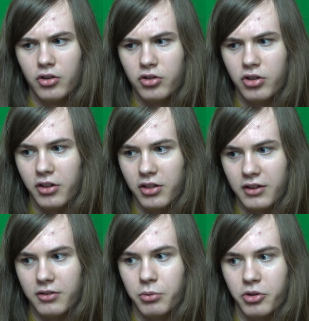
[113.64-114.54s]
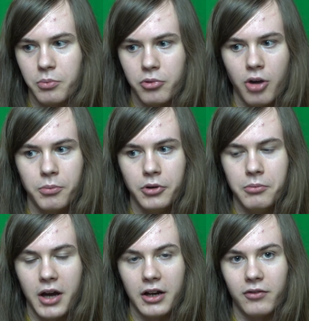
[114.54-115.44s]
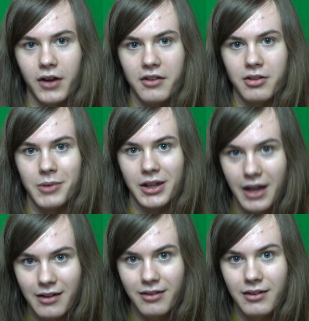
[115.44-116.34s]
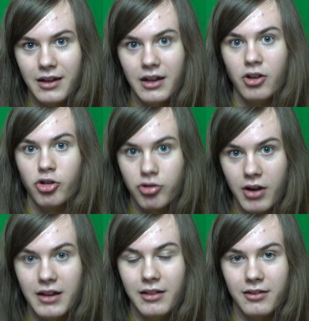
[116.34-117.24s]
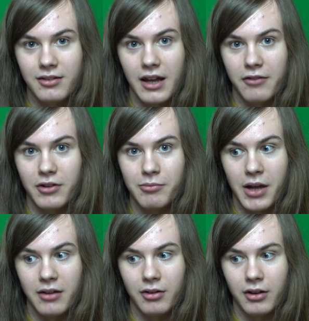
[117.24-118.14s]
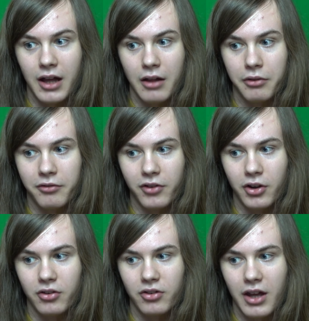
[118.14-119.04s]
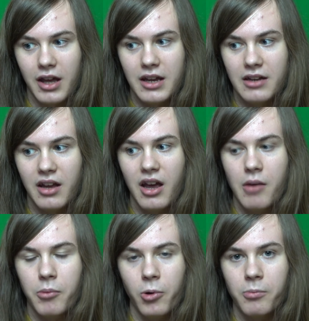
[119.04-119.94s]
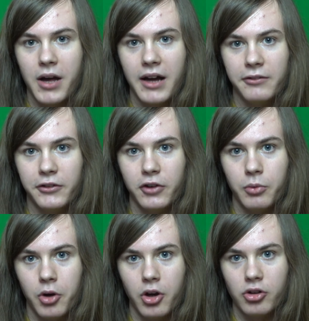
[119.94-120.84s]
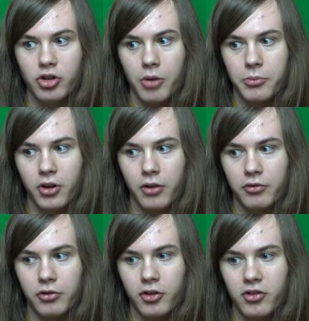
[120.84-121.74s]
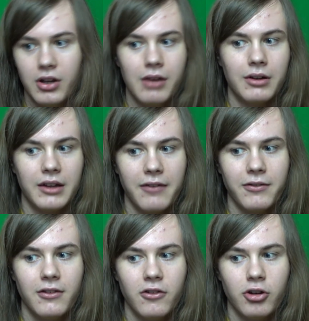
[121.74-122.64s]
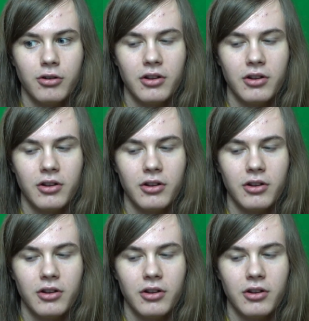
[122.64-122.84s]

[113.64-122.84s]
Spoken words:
that this was a problem and advised them against it, trained the staff in mental health first aid, put mindfulness workshops on for us Year 11s during